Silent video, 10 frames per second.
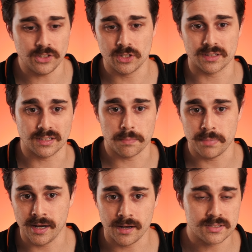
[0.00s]
You've got the
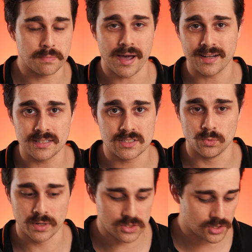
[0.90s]
lapels, the magnets, the
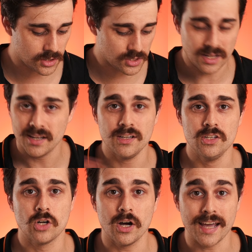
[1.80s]
windsocks.
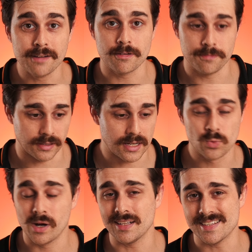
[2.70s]
You got everything, as
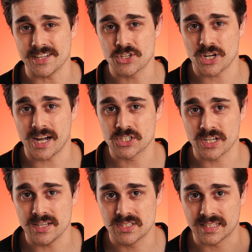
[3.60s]
well as a charge
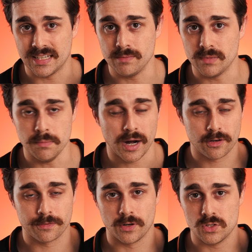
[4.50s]
case to keep the
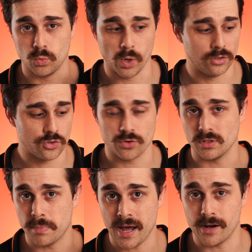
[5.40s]
microphones well and
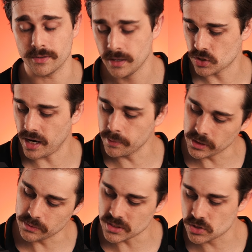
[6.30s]
truly powered. So I'm
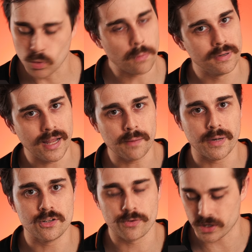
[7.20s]
going to be swapping out my
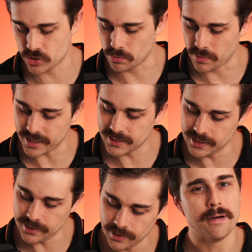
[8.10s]
directional mic
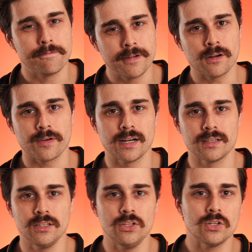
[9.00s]
here, but
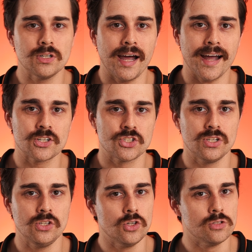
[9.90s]
theoretically you could actually
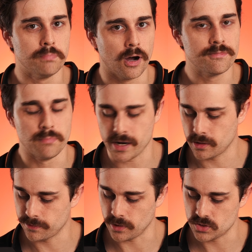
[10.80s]
use both
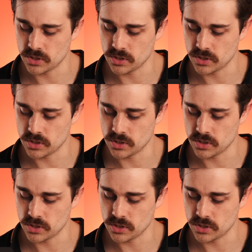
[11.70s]
microphones.